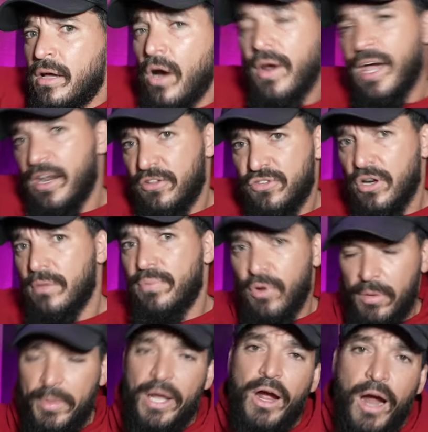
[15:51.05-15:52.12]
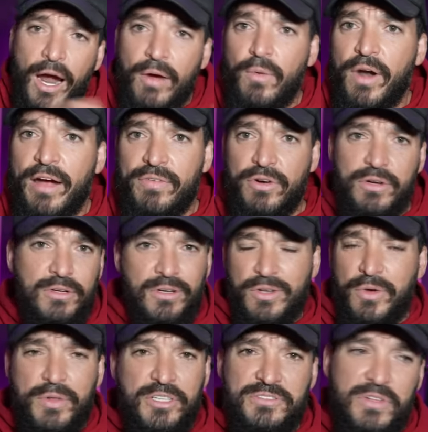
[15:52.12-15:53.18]
okay, at a certain point, I'm like, all right, whatever, you're
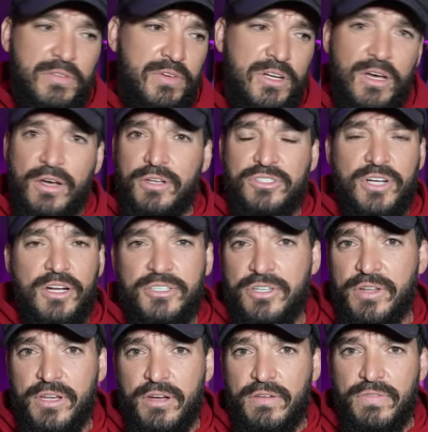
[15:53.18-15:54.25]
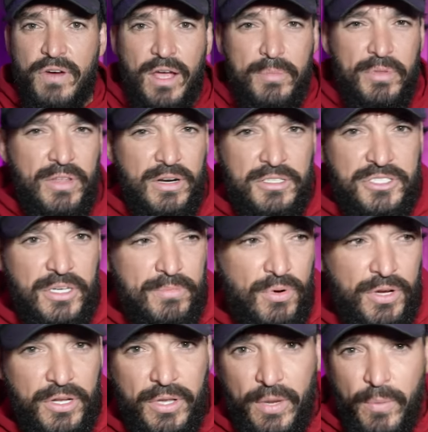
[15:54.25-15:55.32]
doing this for the video, you're trying to show that you're afraid, but then at a certain
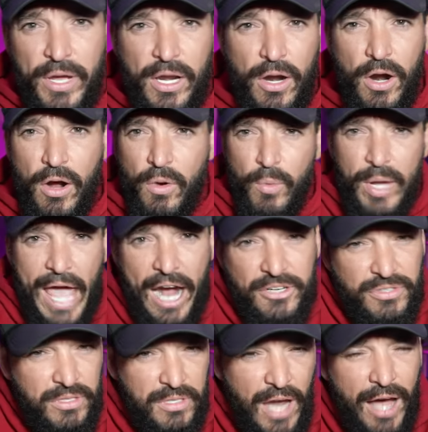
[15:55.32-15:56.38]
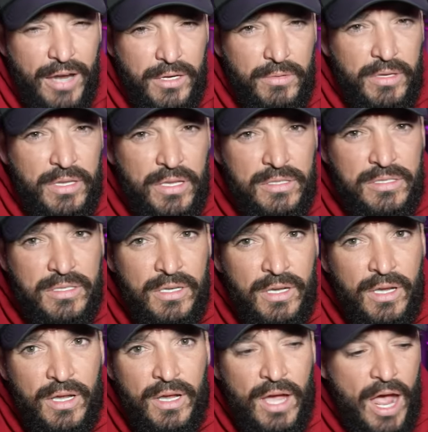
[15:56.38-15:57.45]
point, you're like, wait, no, are we actually not doing this?
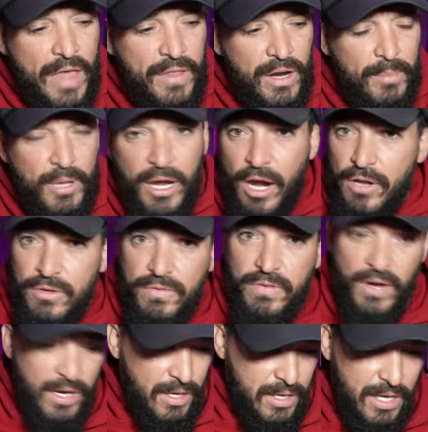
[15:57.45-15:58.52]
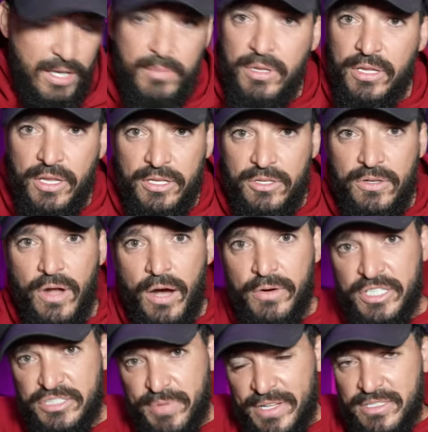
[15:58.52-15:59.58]
And then I'm like, are you fucking kidding me? Like, do you know how
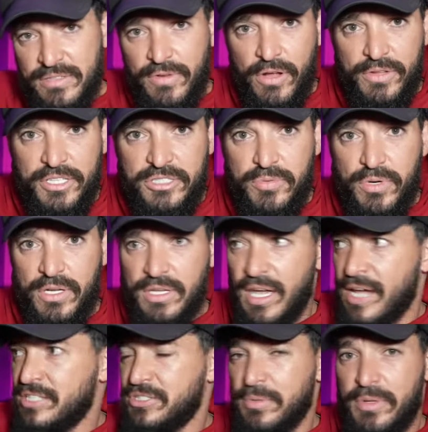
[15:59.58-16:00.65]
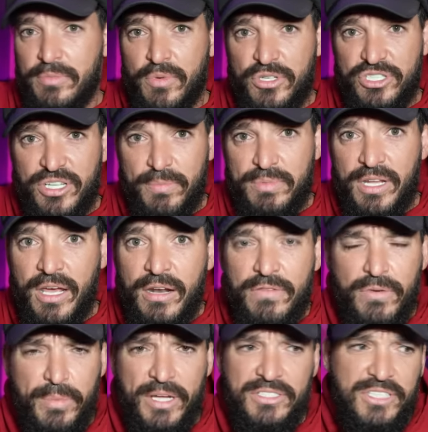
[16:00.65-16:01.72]
expensive all these were to get? Some of them were shipped in
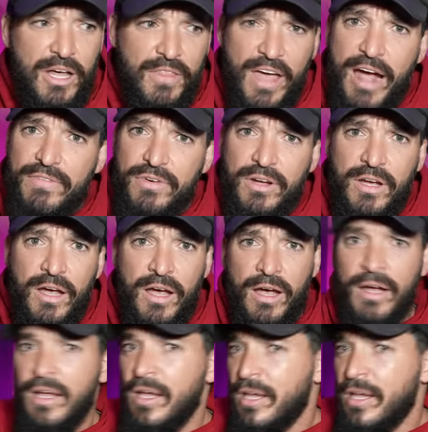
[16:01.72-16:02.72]
from, like, South Africa